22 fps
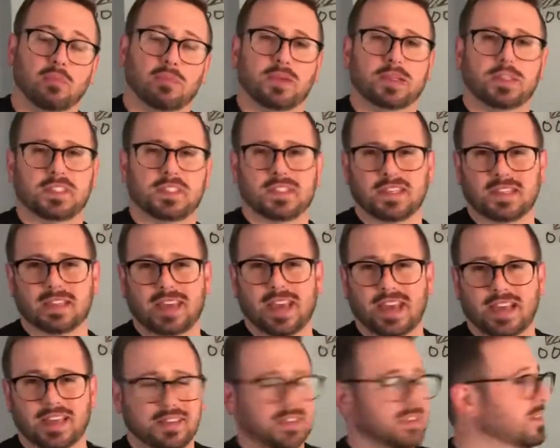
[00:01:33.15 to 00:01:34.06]
but just in
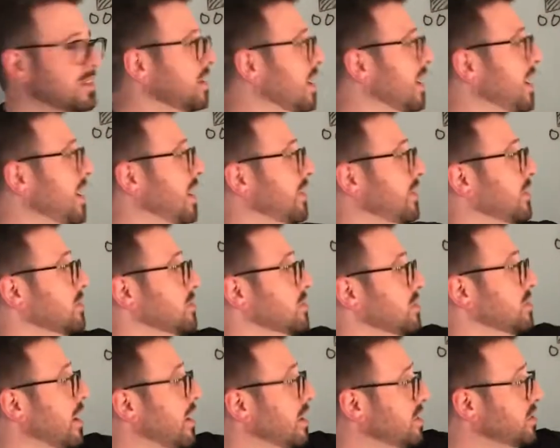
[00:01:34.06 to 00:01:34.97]
case there's
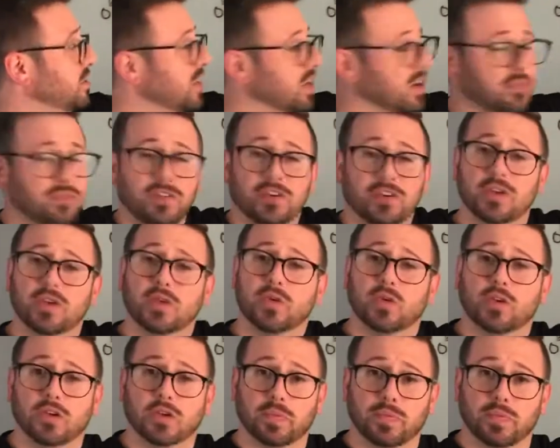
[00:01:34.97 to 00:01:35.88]
not a chair for you
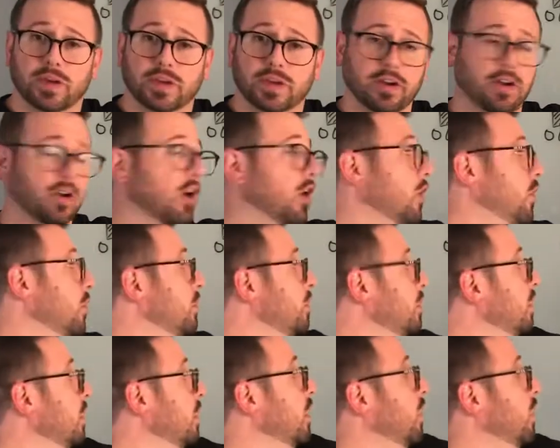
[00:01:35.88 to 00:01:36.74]
or you bring your own,